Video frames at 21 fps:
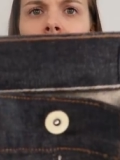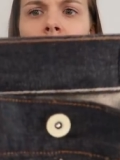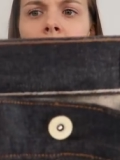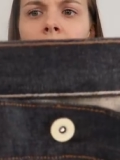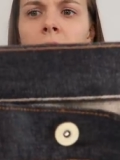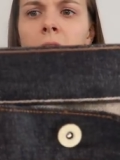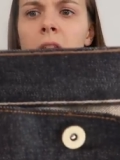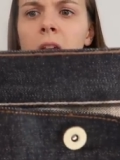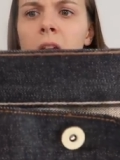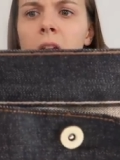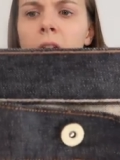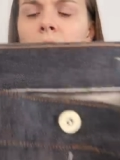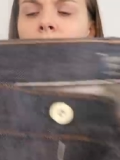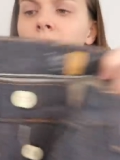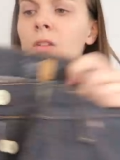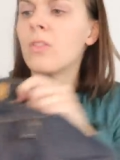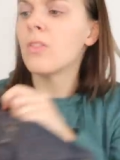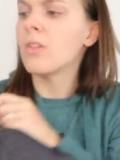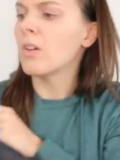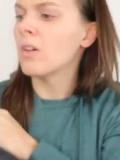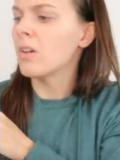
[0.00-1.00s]
and they
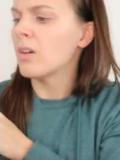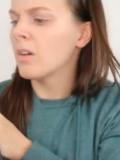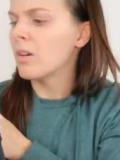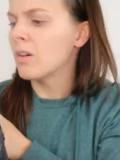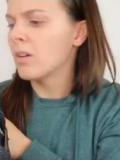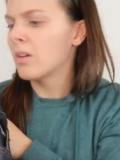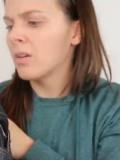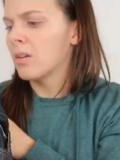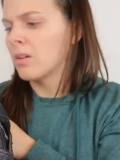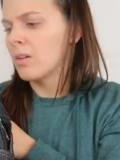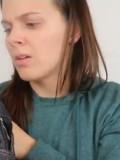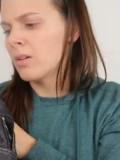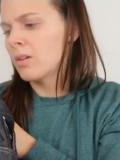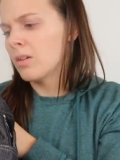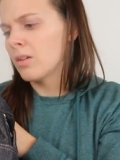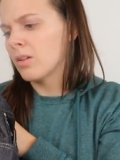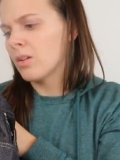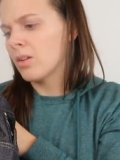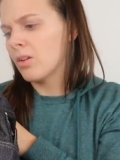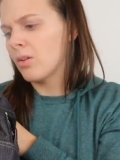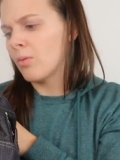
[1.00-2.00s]
are the
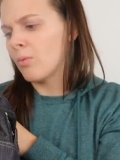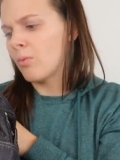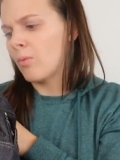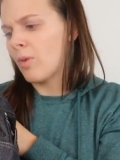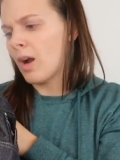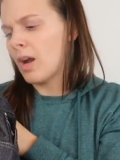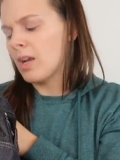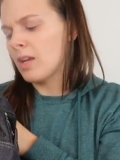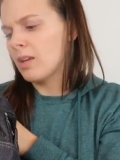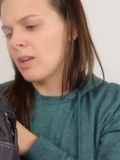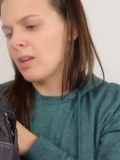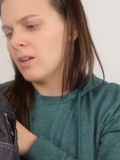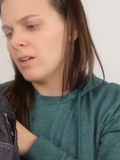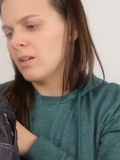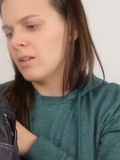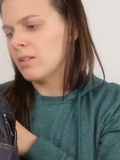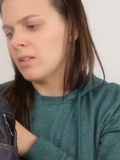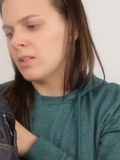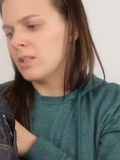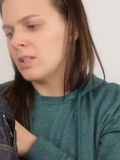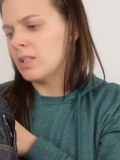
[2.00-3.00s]

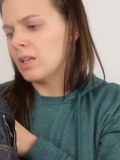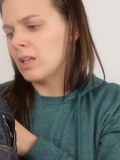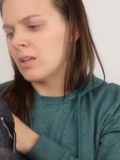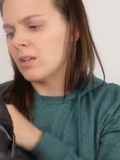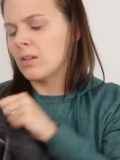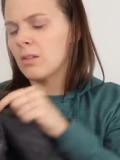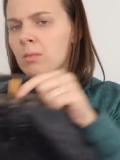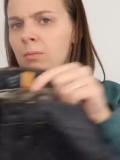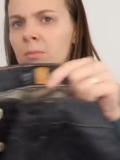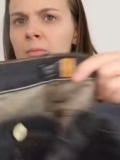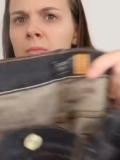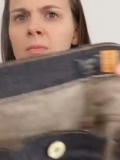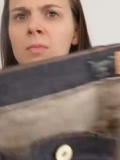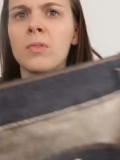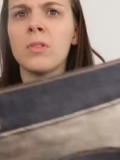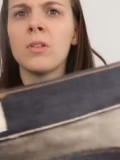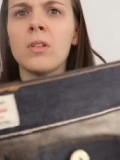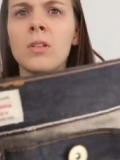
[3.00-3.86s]
Karaya denim.